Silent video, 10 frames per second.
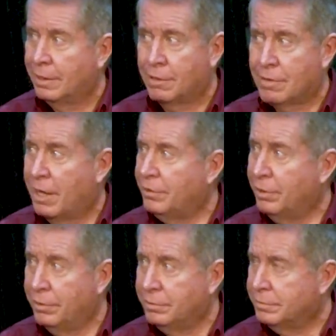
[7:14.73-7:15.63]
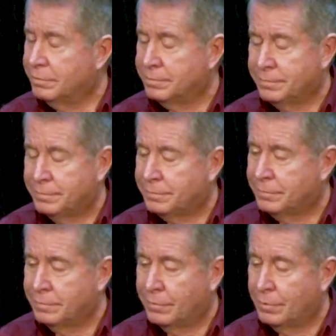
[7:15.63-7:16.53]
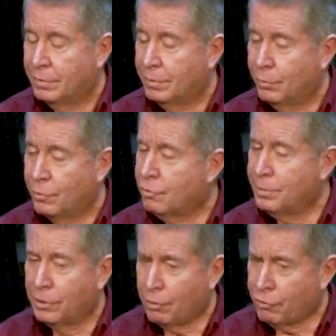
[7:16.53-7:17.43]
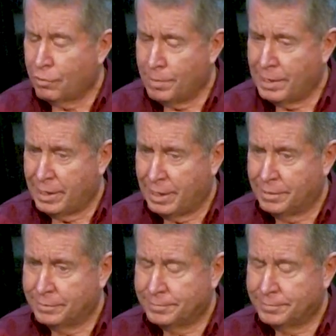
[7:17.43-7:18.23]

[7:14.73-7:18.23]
It's not new. We should be used to it by now.